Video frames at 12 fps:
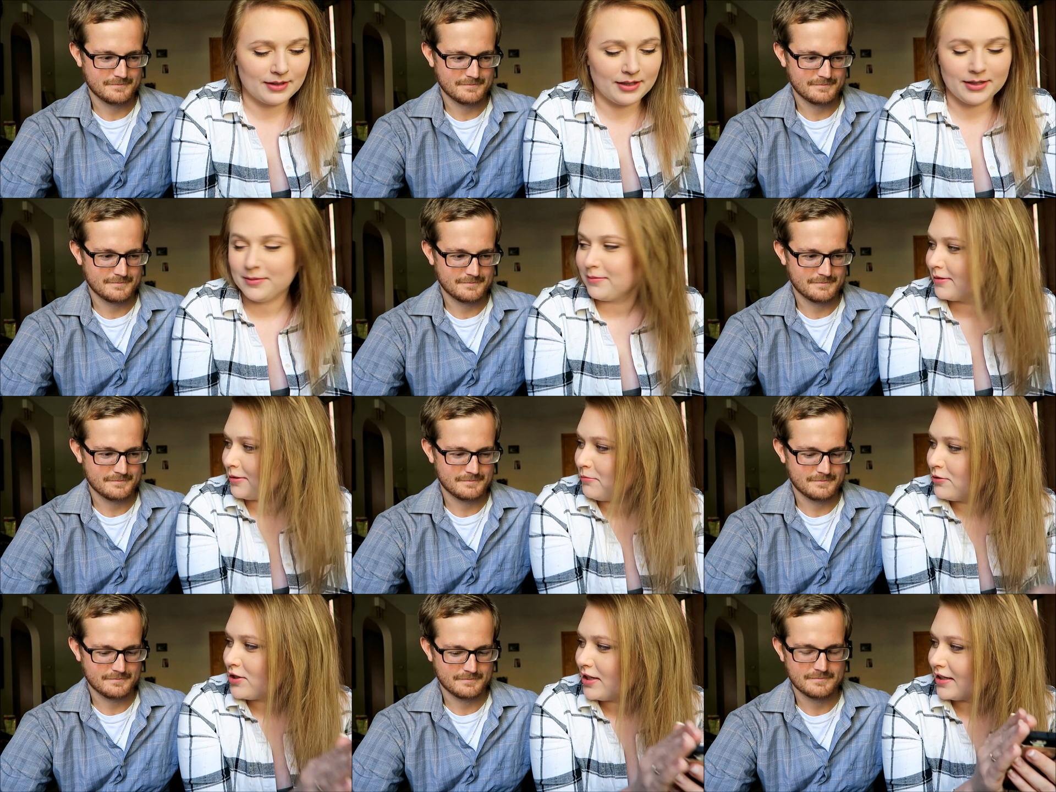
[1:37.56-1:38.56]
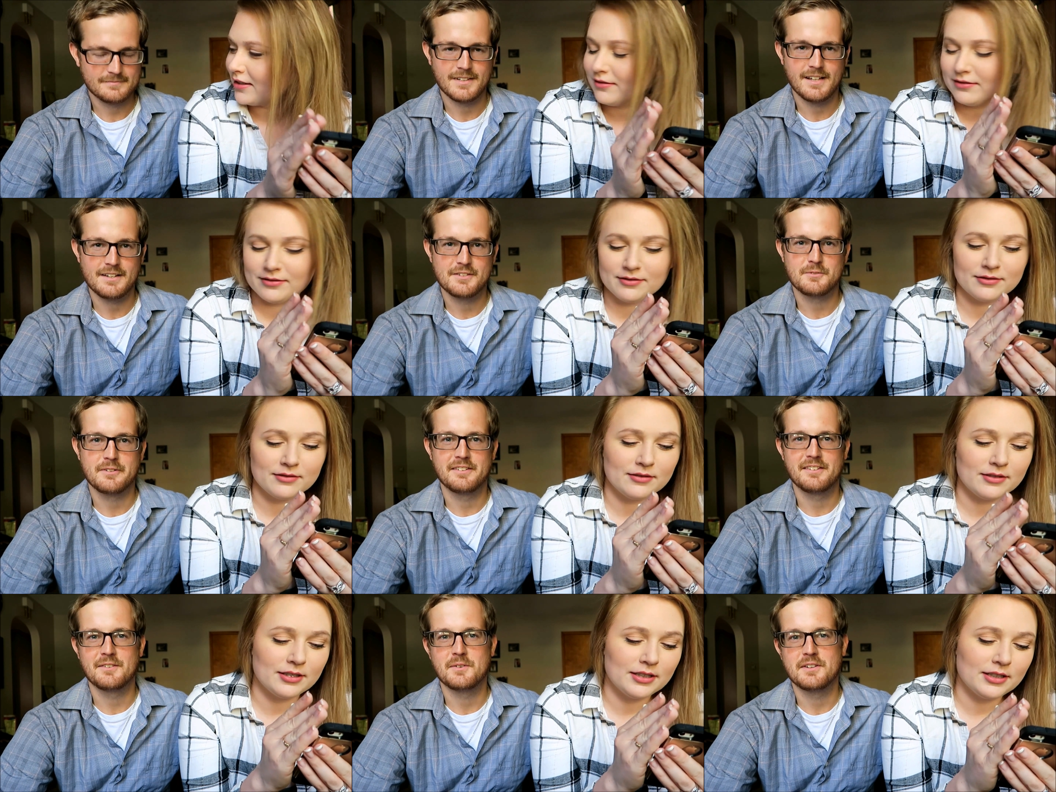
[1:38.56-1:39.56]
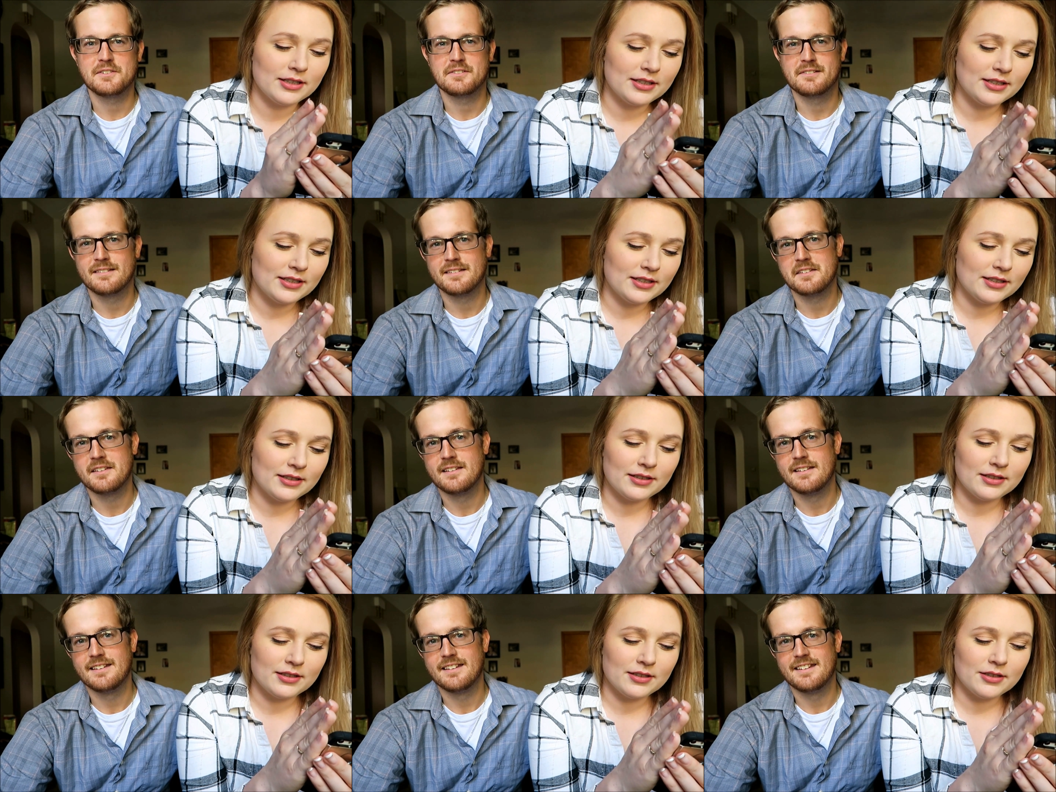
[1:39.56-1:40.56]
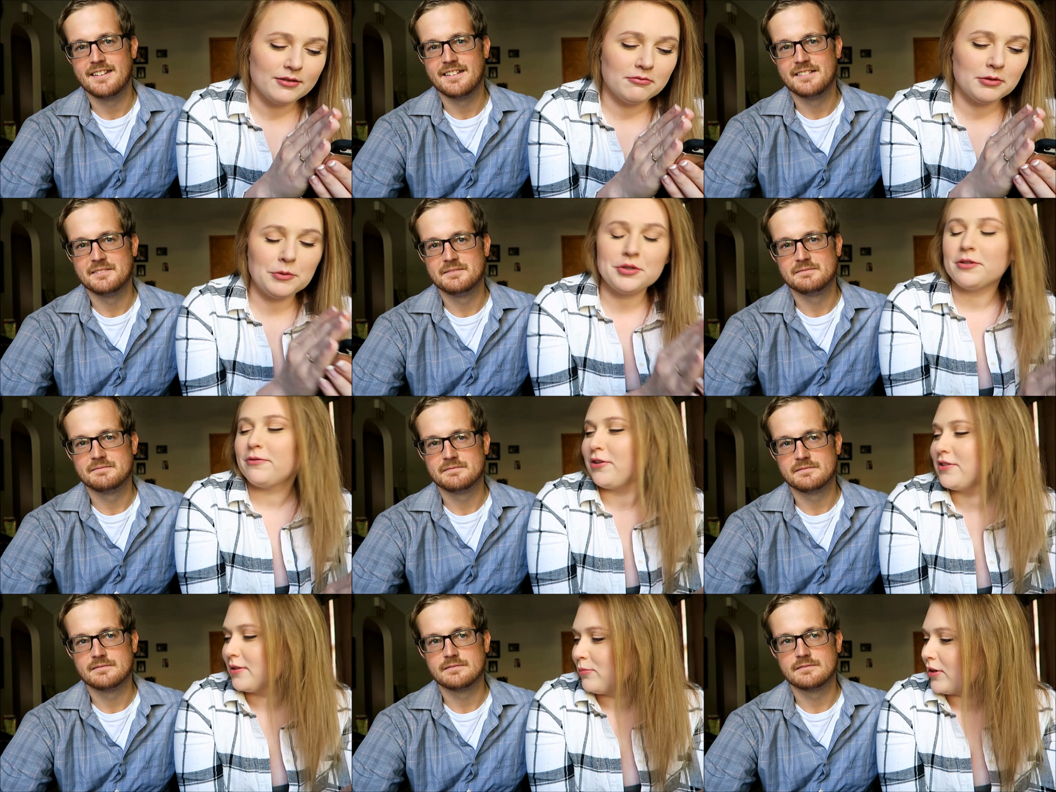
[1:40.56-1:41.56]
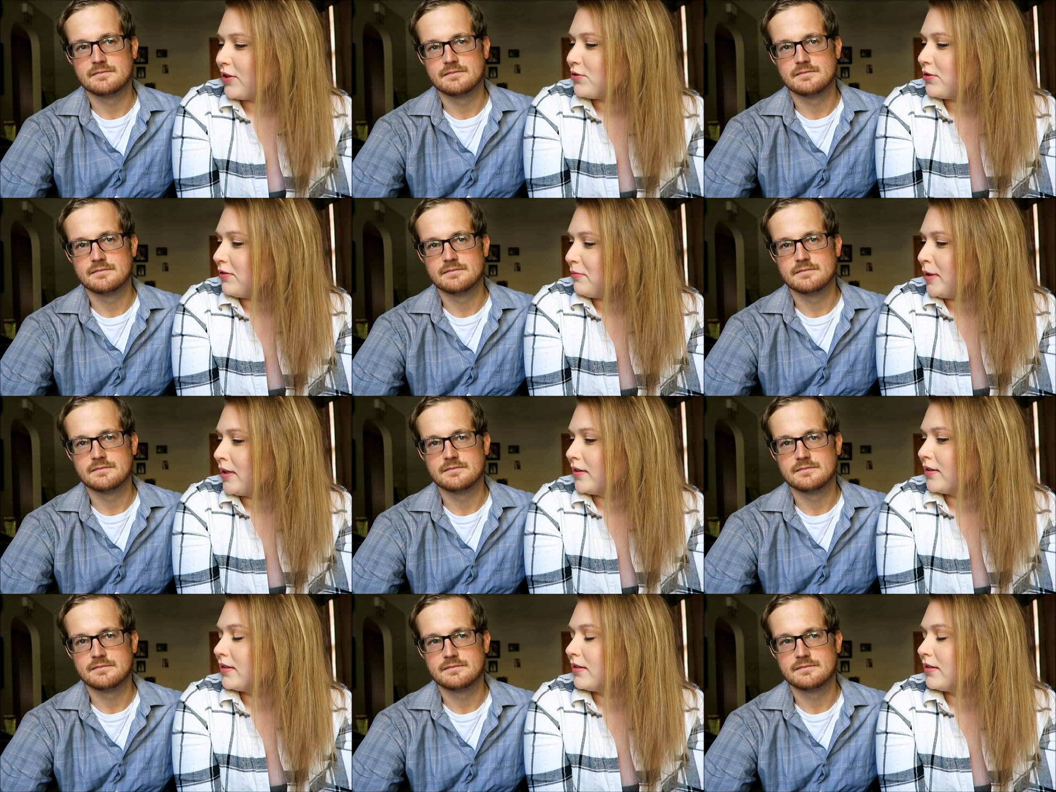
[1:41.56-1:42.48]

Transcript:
Speaker 1: Okay, no cheating.
Speaker 2: I just want to see the questions.
Speaker 1: What was your first impression of me?